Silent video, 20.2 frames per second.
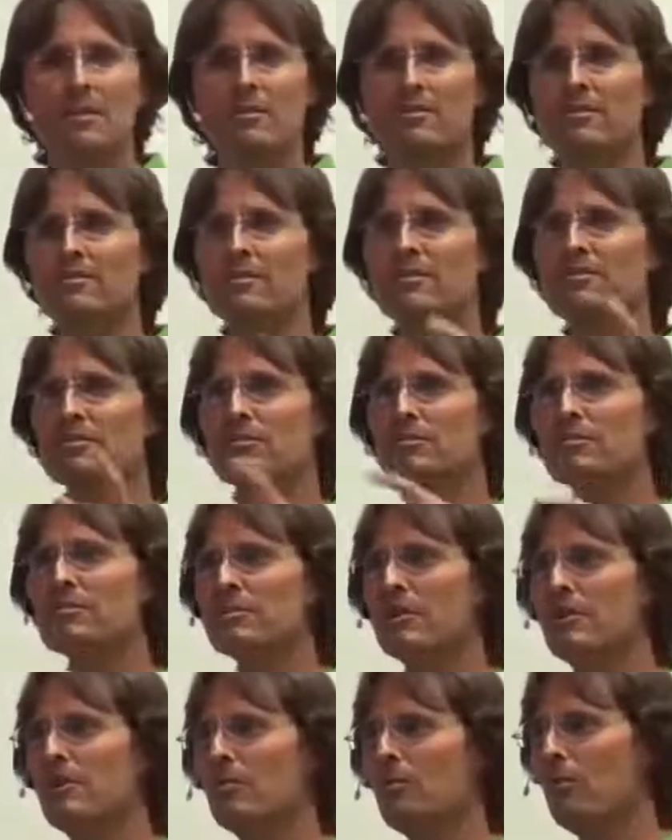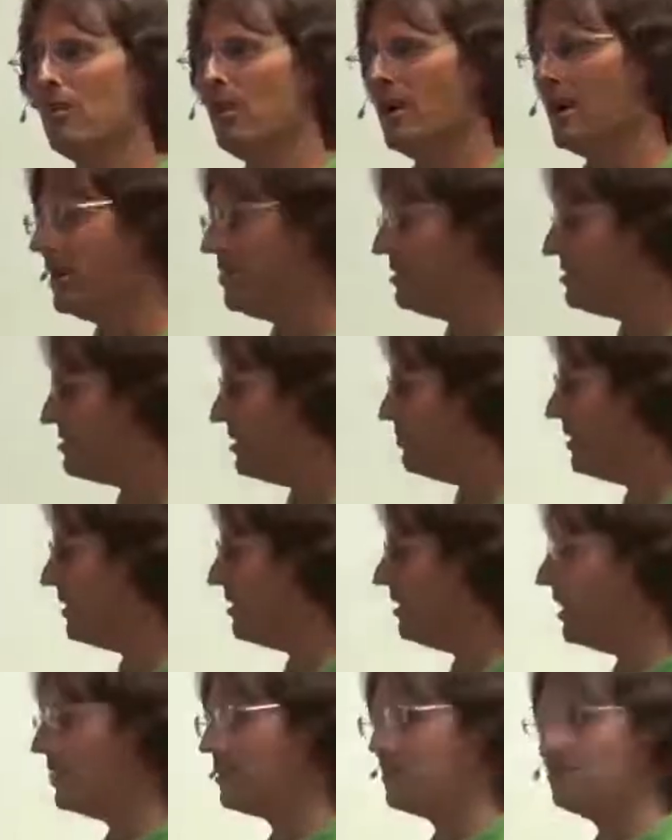This is also why
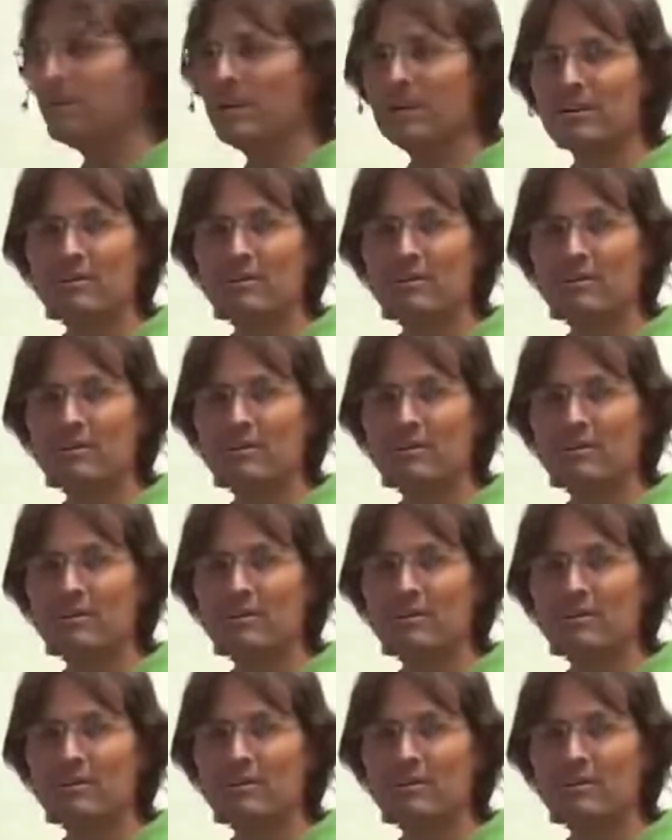someone like a